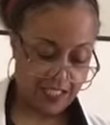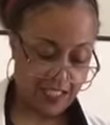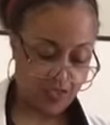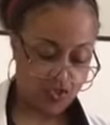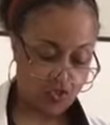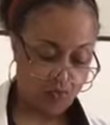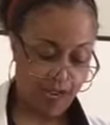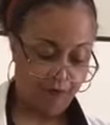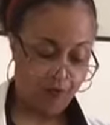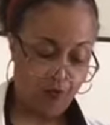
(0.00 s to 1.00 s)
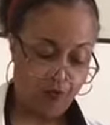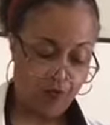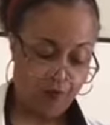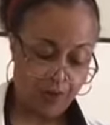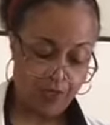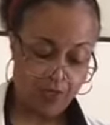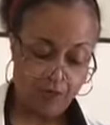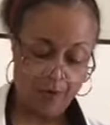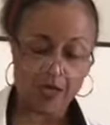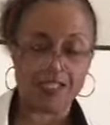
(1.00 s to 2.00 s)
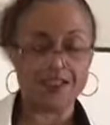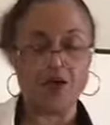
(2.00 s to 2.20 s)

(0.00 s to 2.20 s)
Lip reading: that travel from the glomerulus.